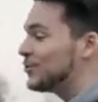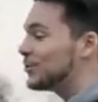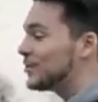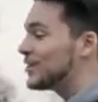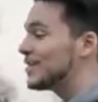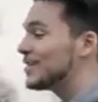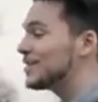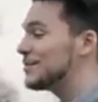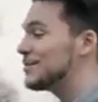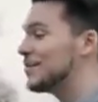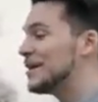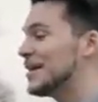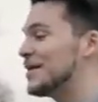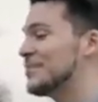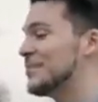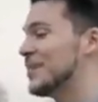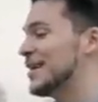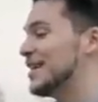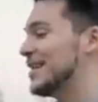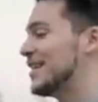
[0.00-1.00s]
just
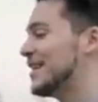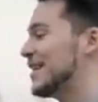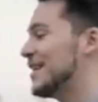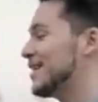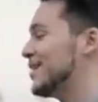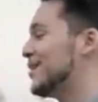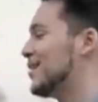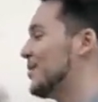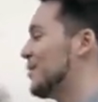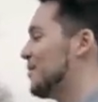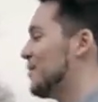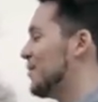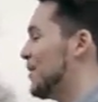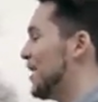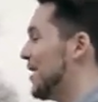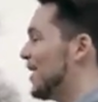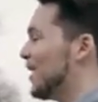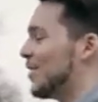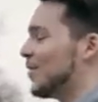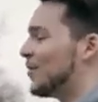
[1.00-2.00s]
leave me in the
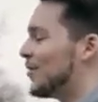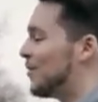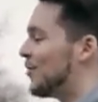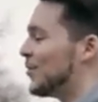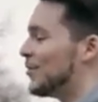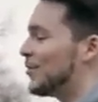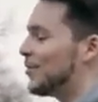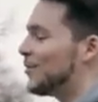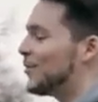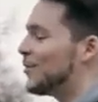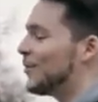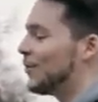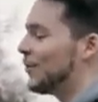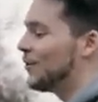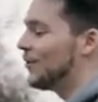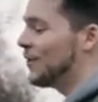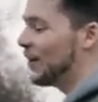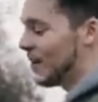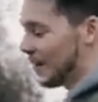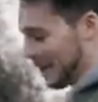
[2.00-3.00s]

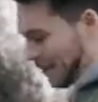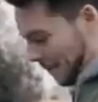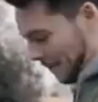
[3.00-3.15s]
middle